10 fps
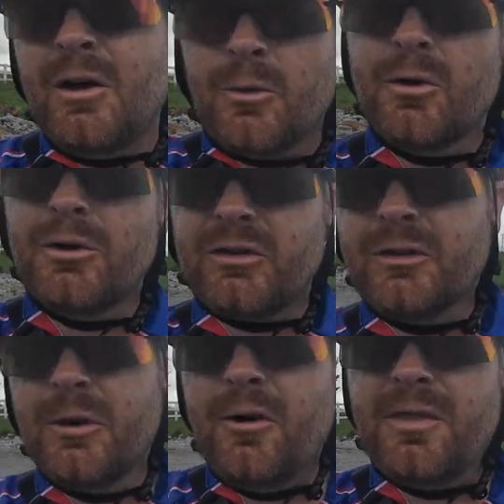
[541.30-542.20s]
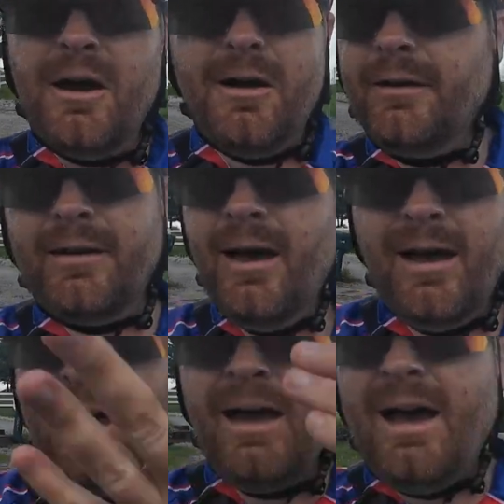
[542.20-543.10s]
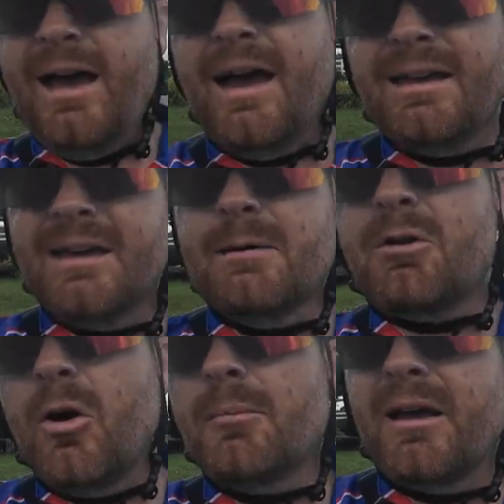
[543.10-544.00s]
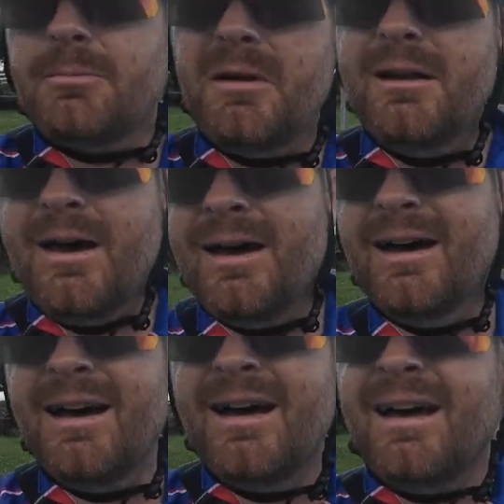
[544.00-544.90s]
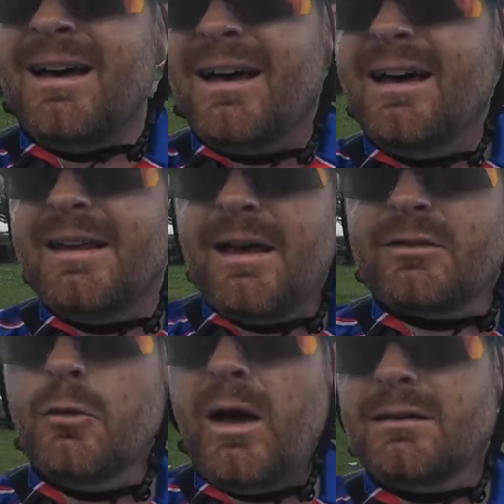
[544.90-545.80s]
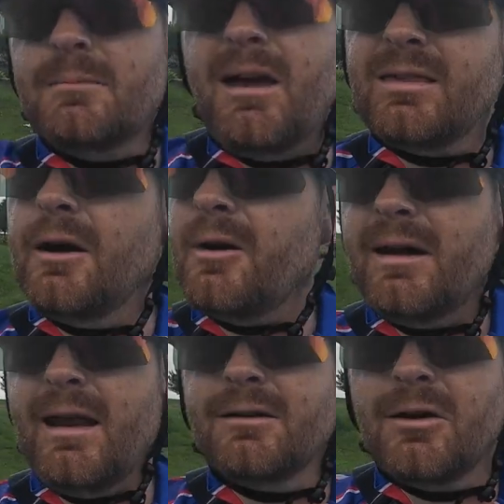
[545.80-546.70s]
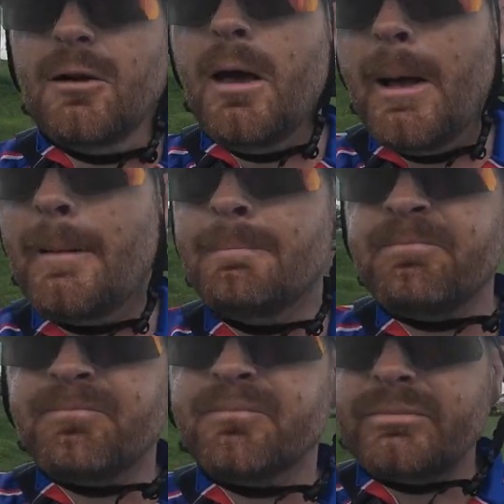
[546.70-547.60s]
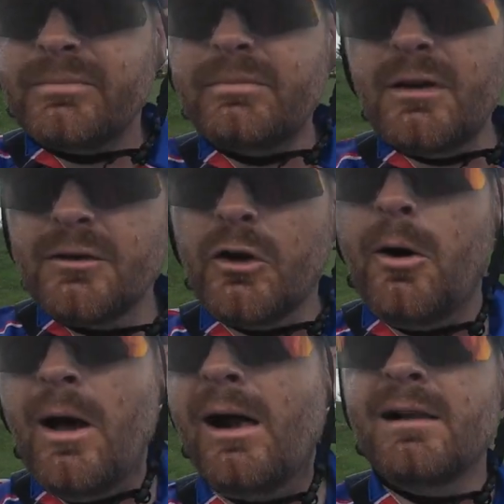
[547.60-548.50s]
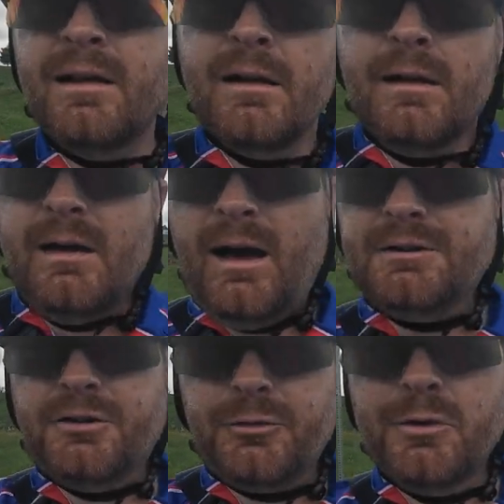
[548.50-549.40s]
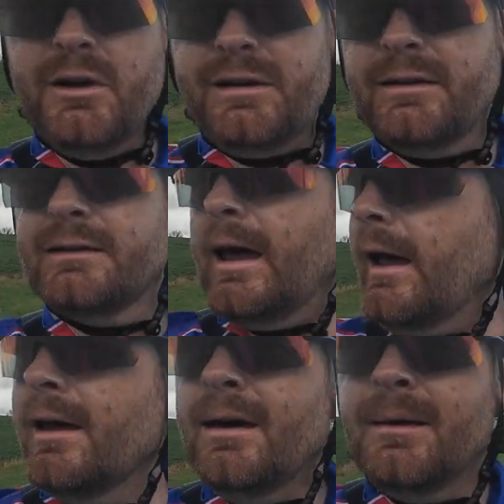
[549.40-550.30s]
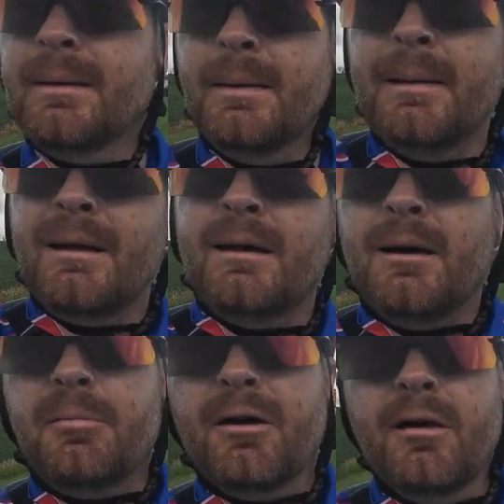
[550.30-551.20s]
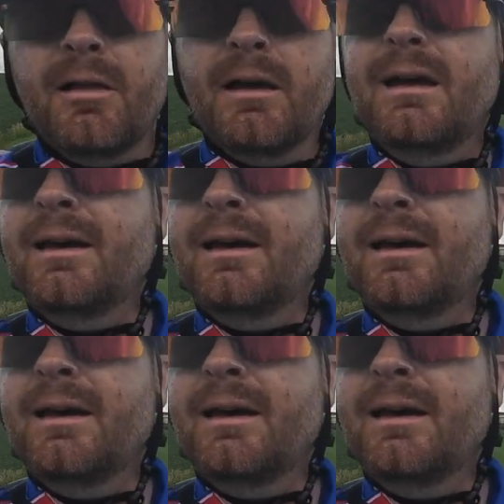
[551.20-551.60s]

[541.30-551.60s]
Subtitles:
rules of the road there is, hey, I can keep going my speed, and he has to wait to make that right-hand turn. So I just ruined his day, apparently.